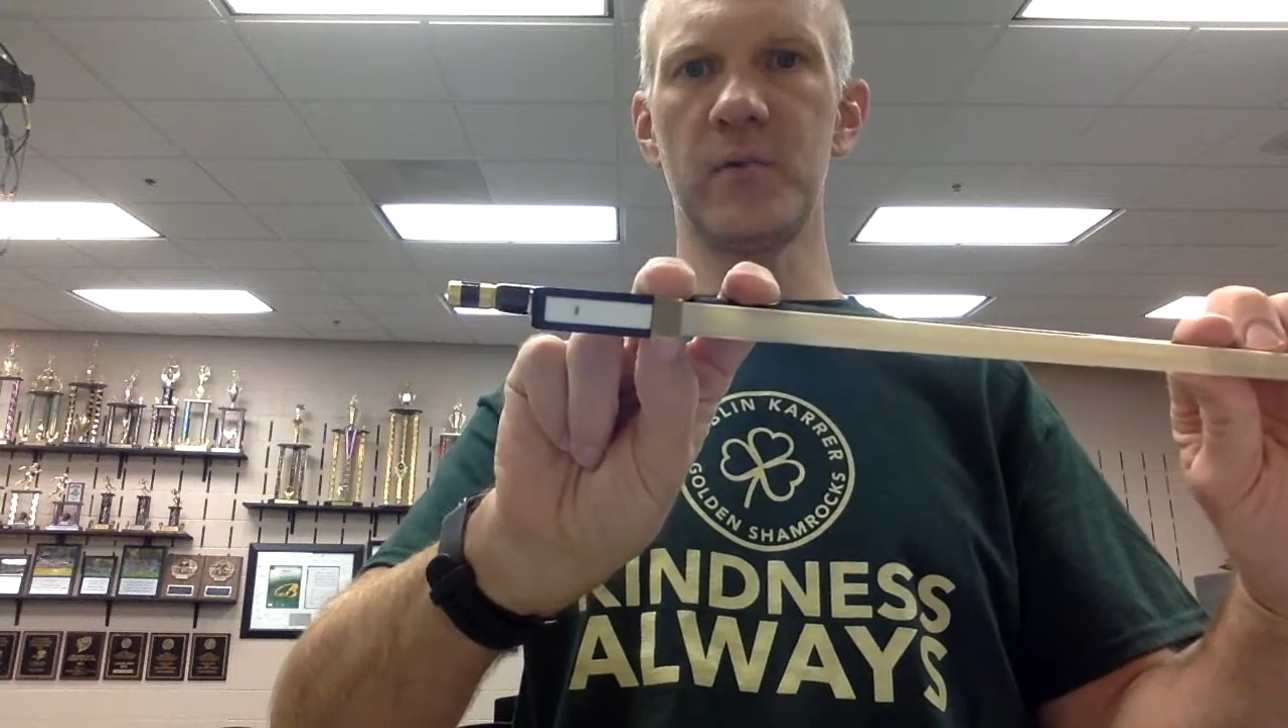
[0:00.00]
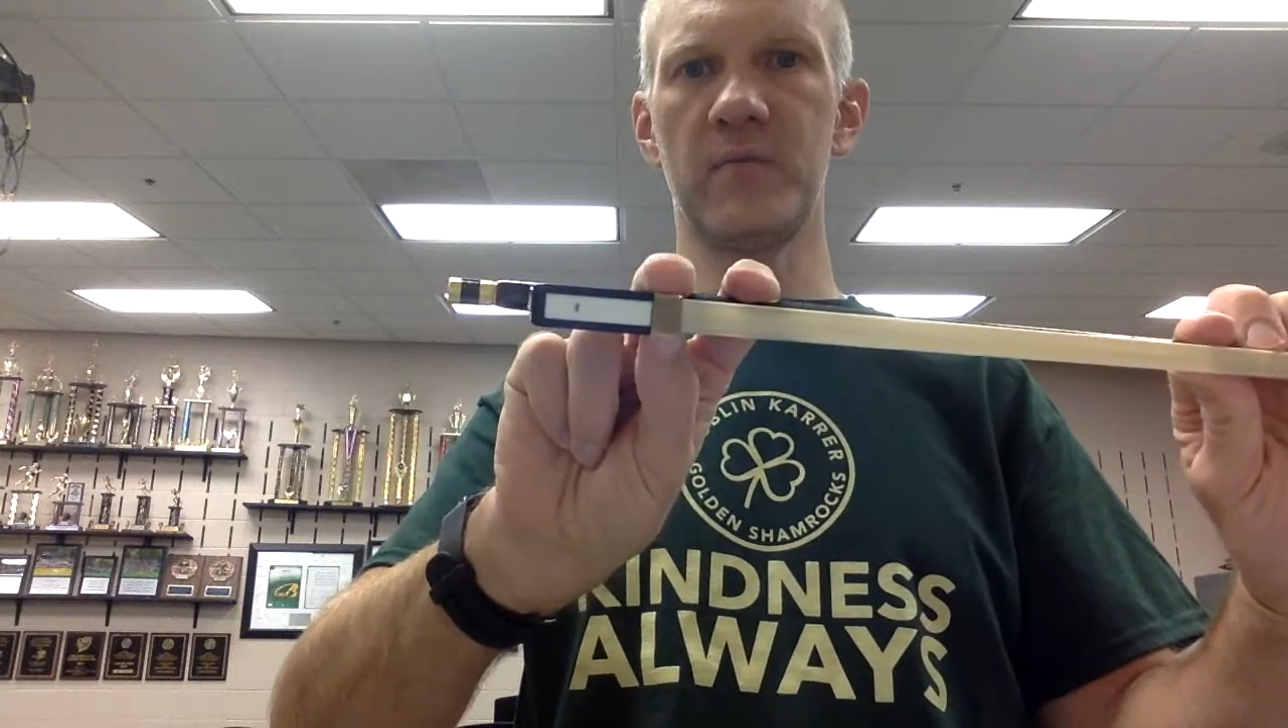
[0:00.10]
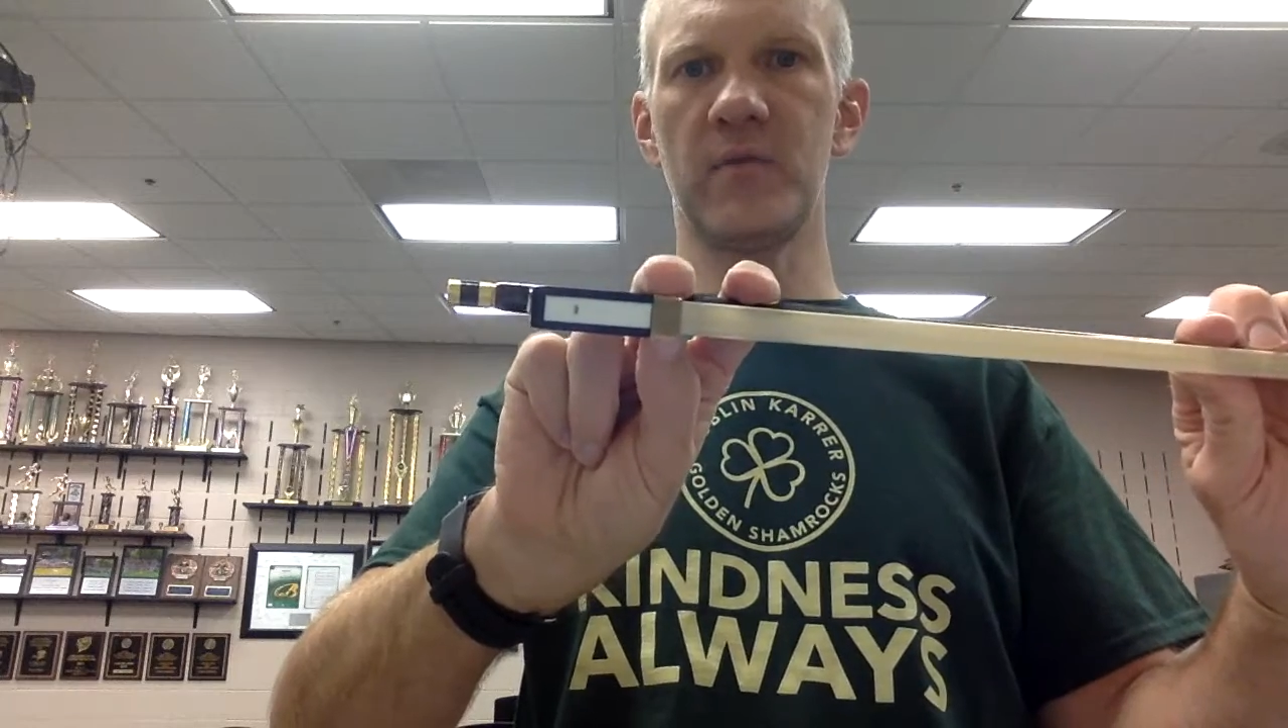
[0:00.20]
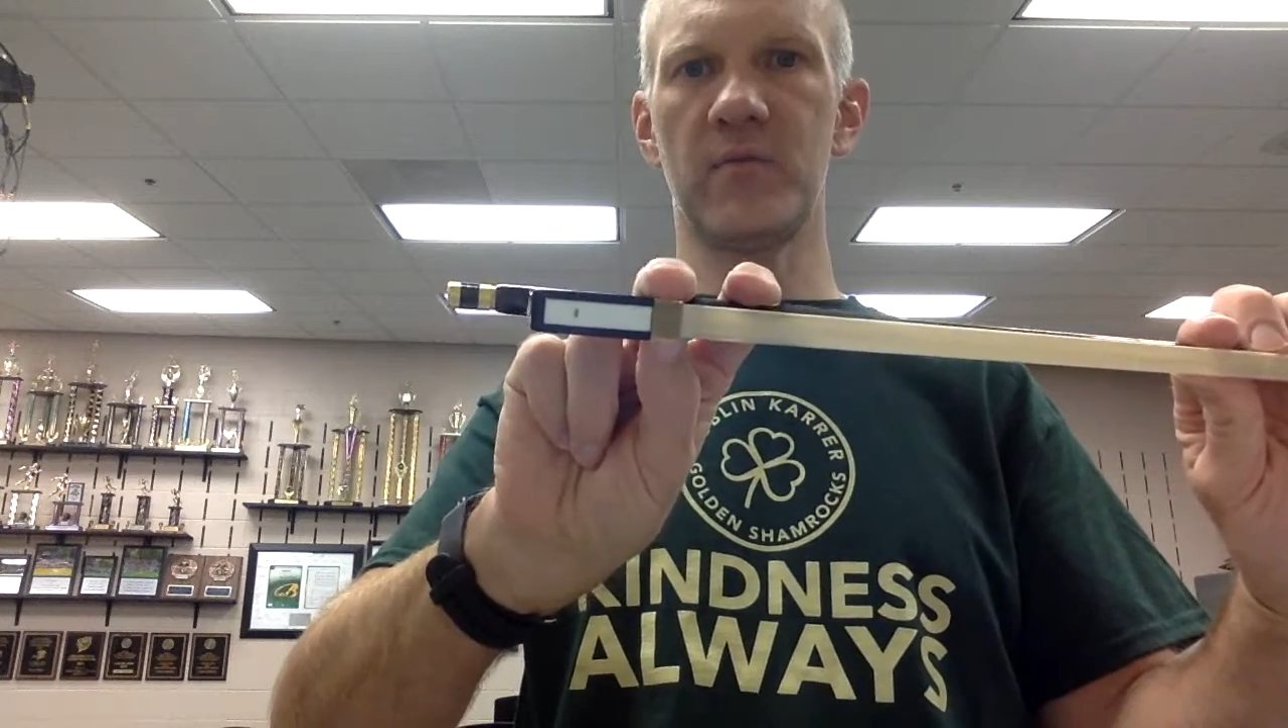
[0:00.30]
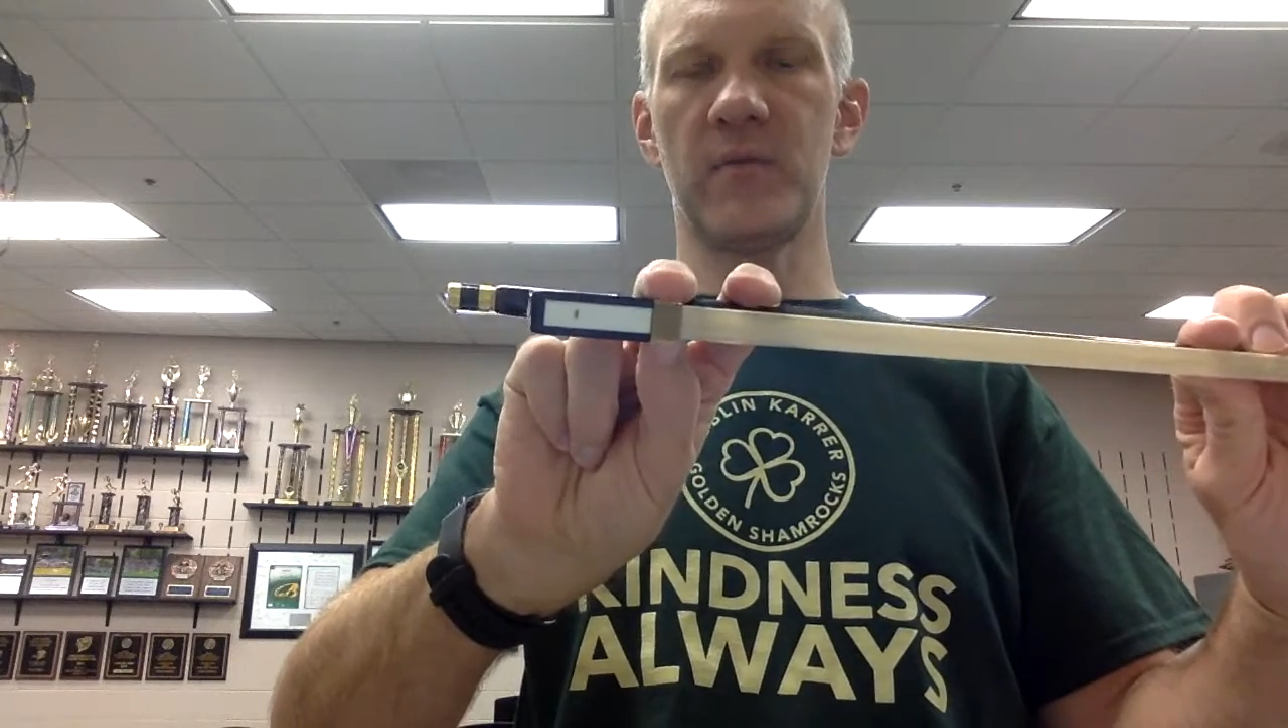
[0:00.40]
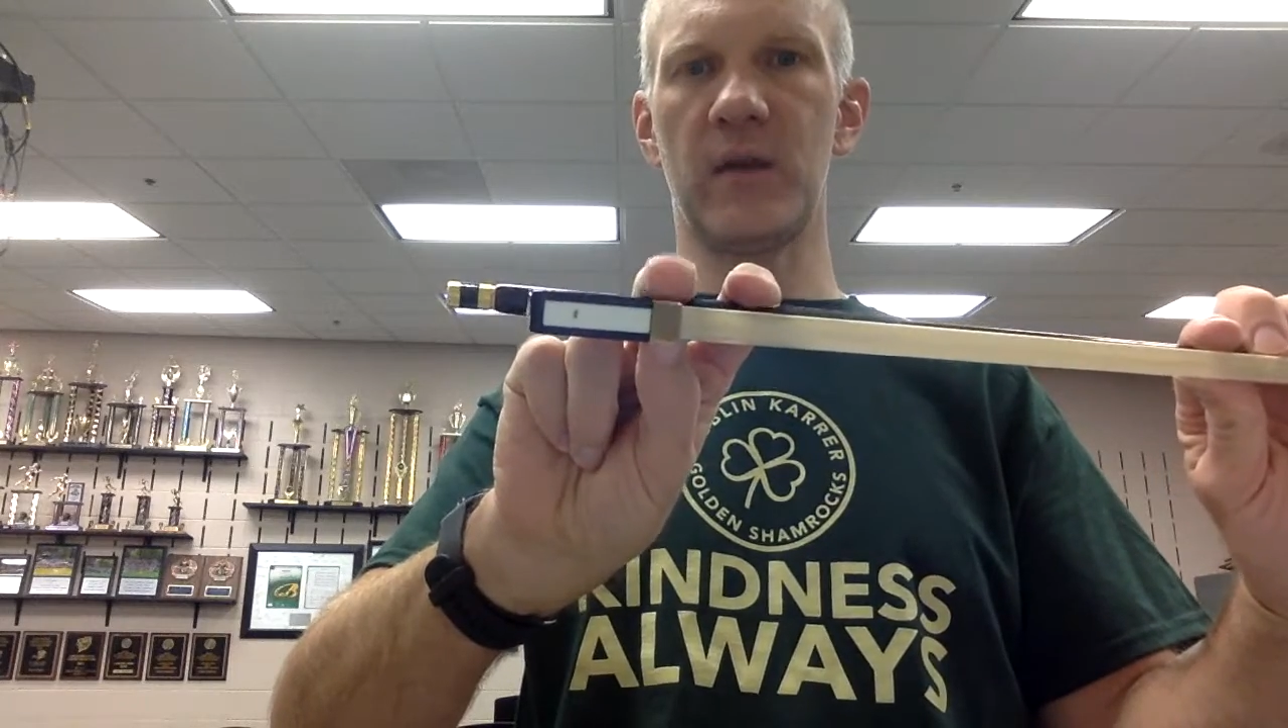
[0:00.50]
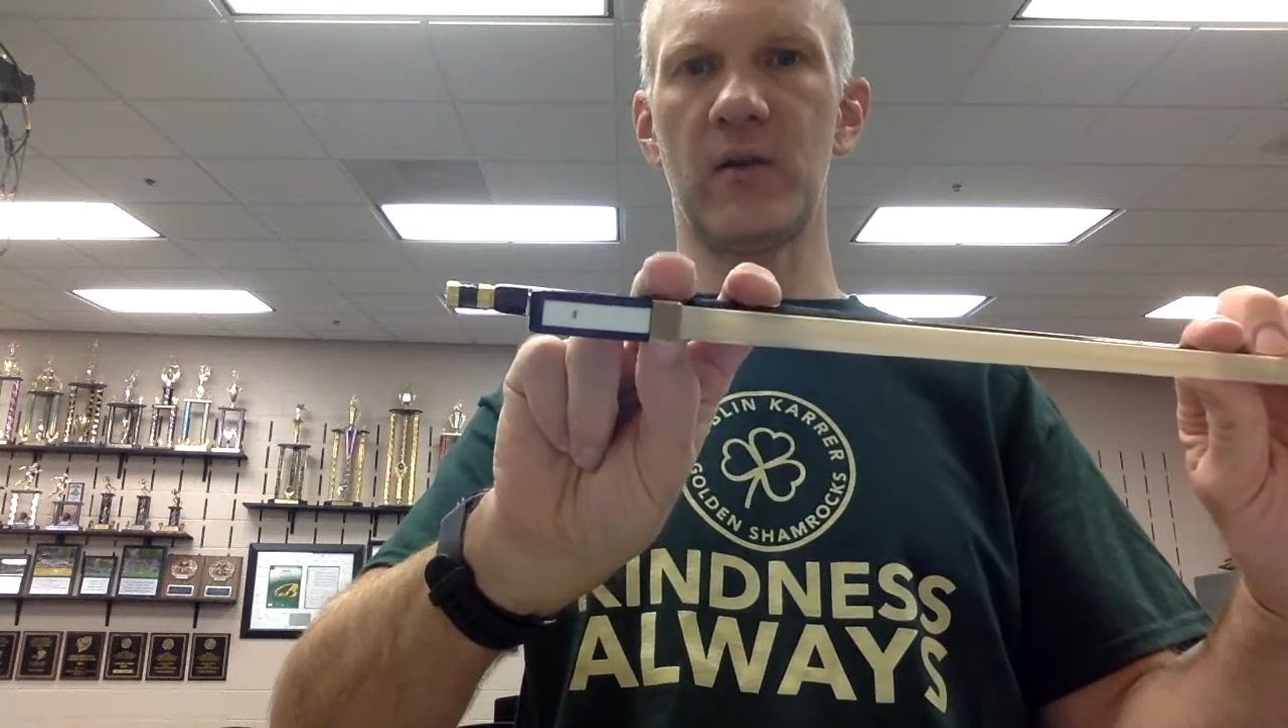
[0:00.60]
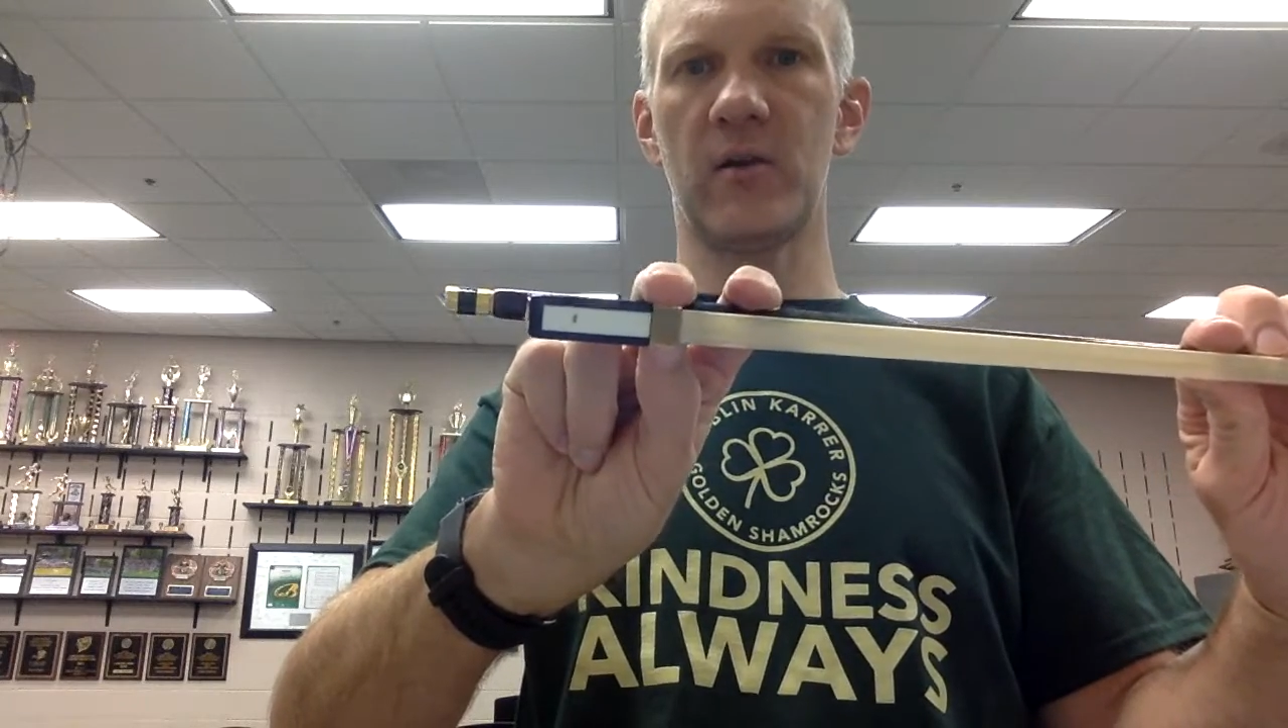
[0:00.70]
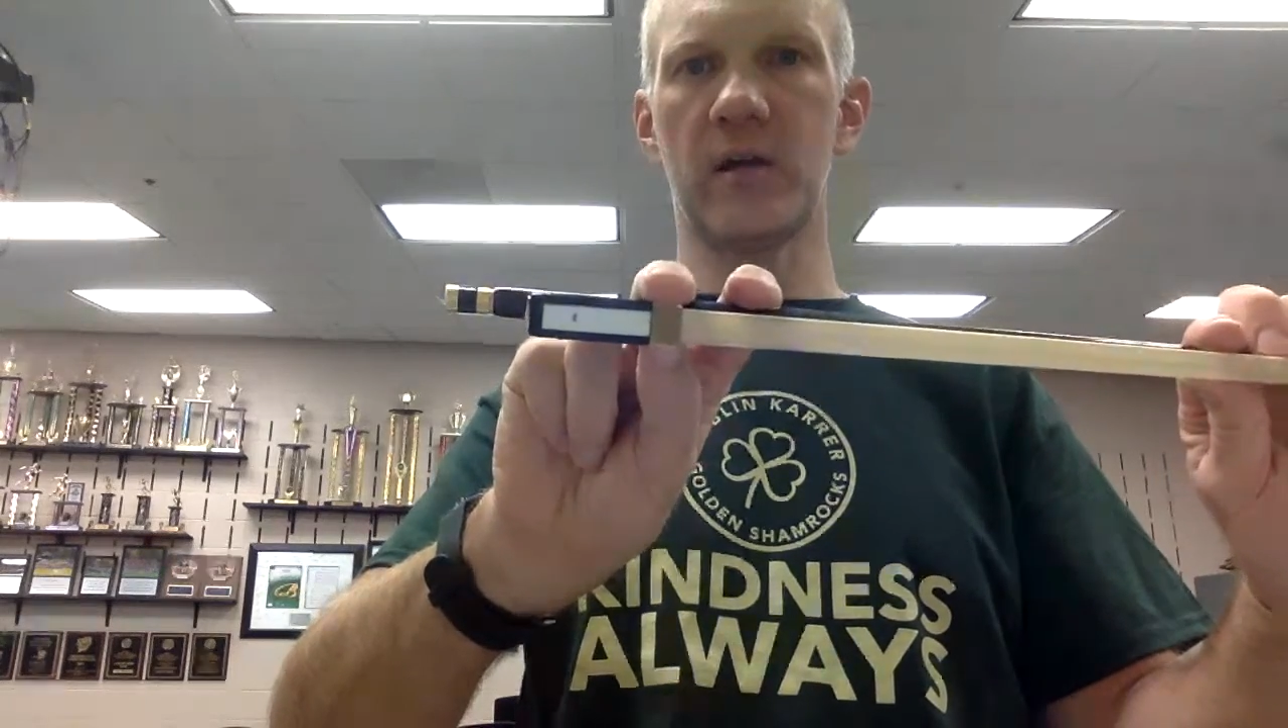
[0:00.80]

of your finger